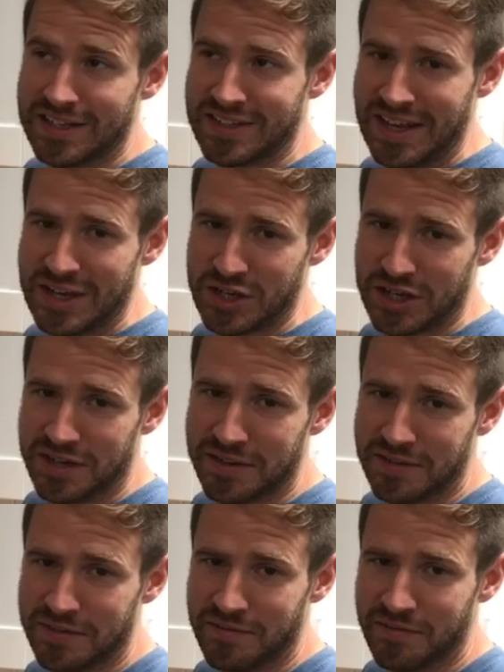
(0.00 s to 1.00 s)
East Asia,
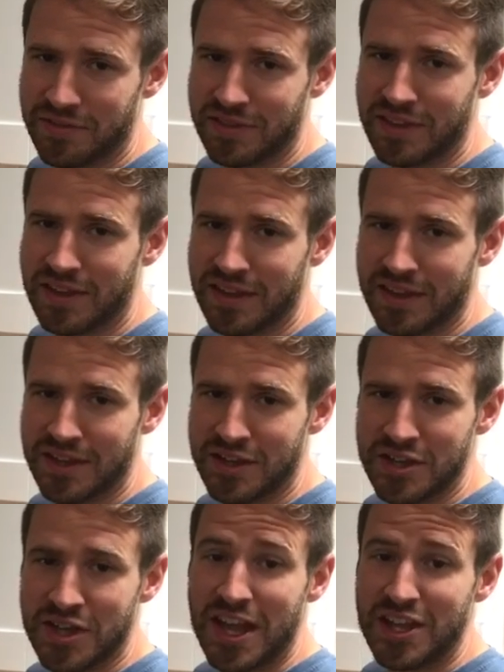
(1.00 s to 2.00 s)

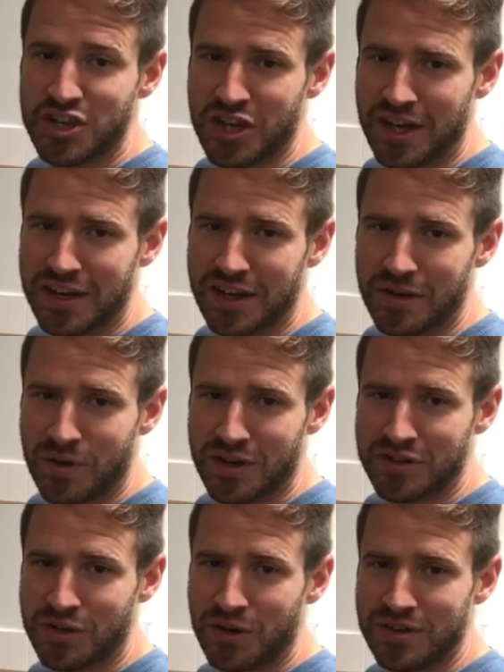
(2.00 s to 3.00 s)
in China, where
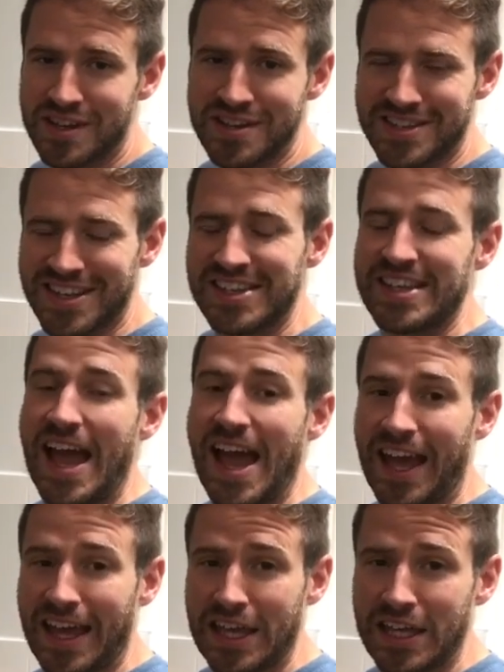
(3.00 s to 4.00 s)
it's called
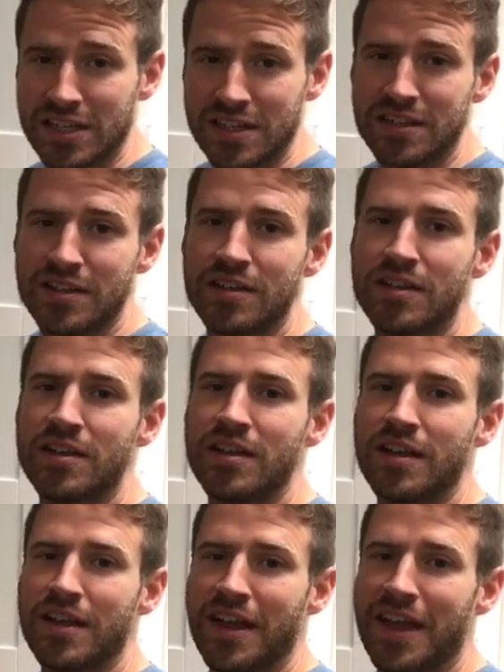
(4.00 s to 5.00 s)
zicai,
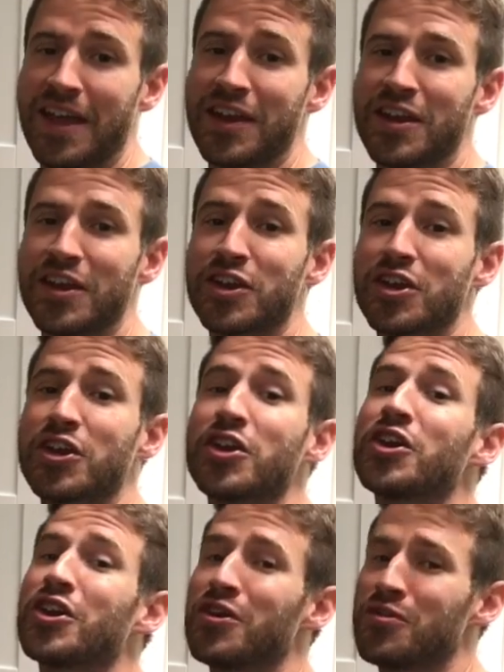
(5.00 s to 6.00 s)
in
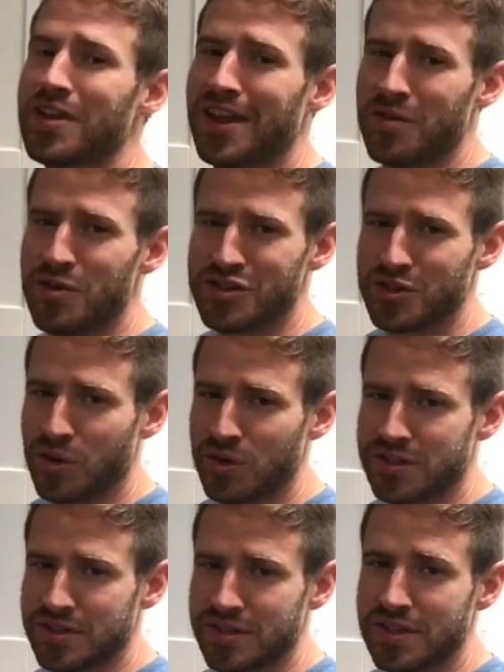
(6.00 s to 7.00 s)
Korea, where it's
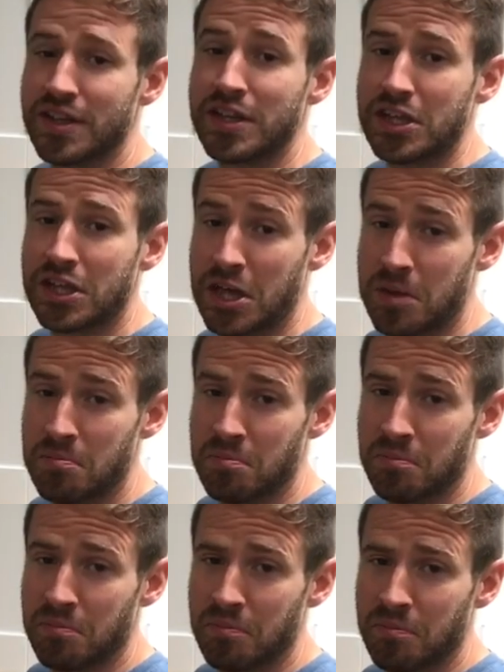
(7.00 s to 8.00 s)
called
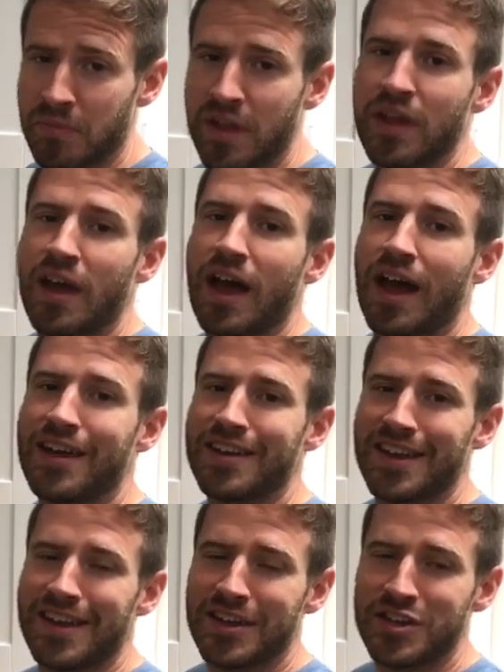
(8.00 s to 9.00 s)
gim, and
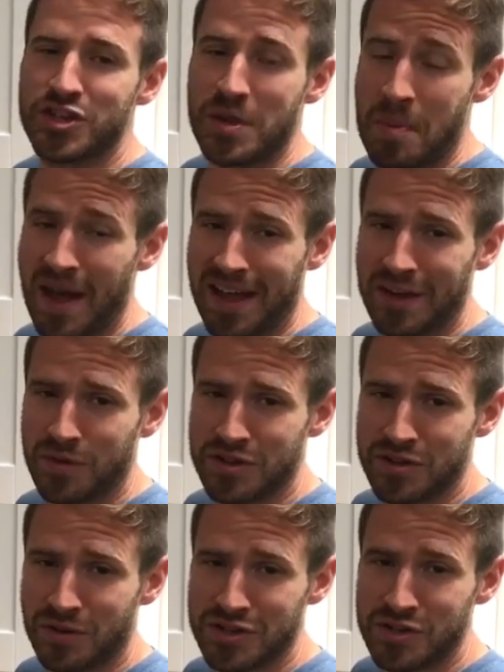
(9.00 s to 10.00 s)
in Japan, where
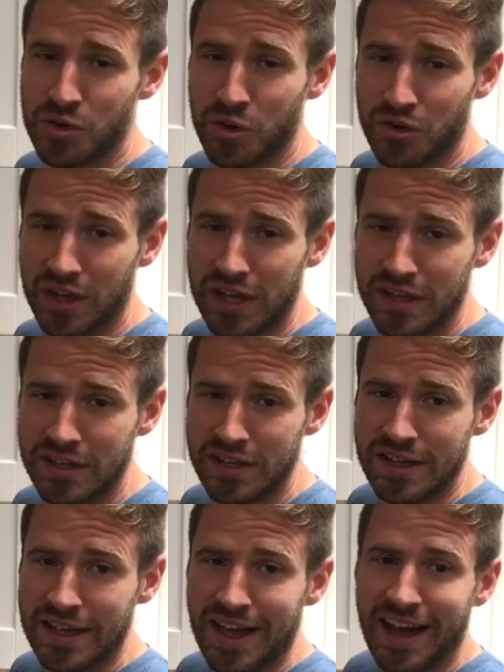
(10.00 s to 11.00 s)
it's known as nori.
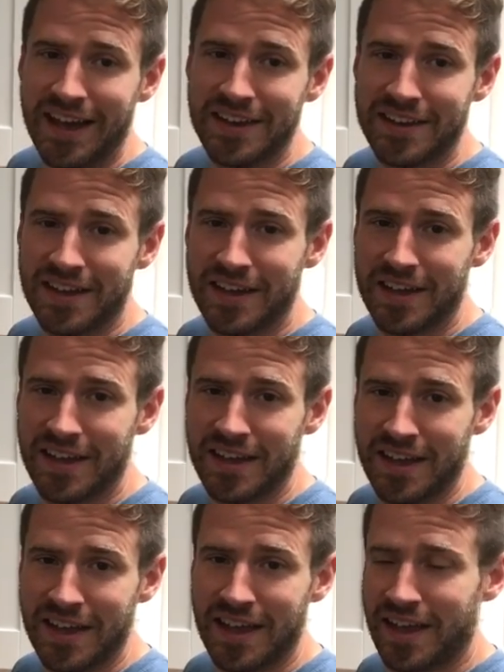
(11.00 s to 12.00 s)
And uh,
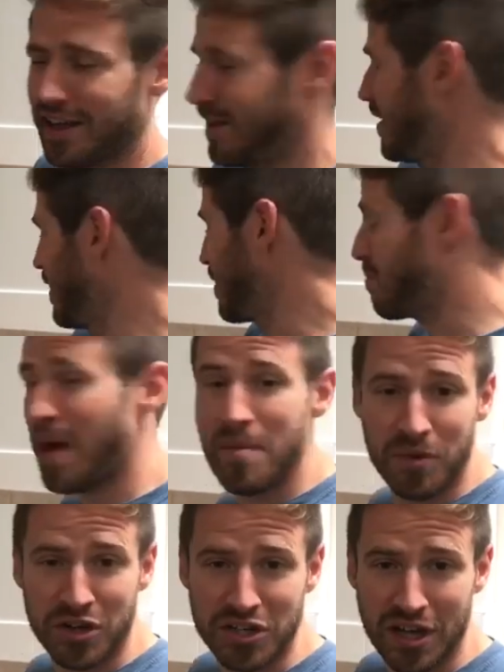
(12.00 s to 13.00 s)
in uh,
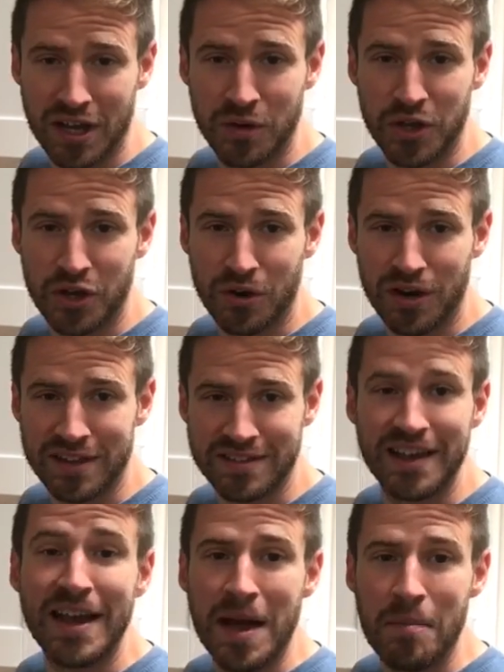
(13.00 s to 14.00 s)
Pembrokeshire, we call
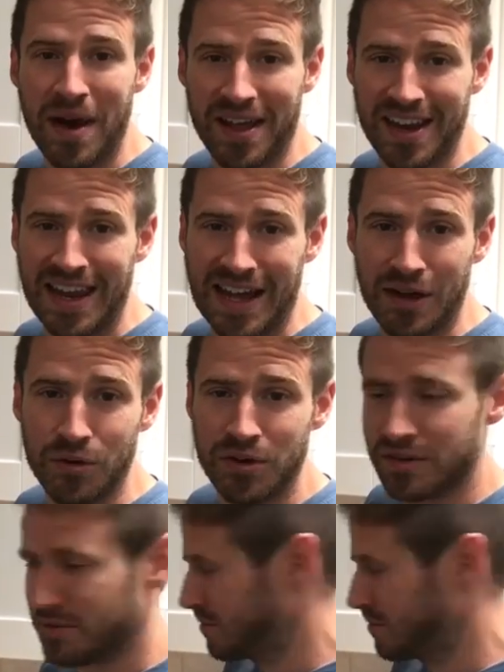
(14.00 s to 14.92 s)
it bara lawr.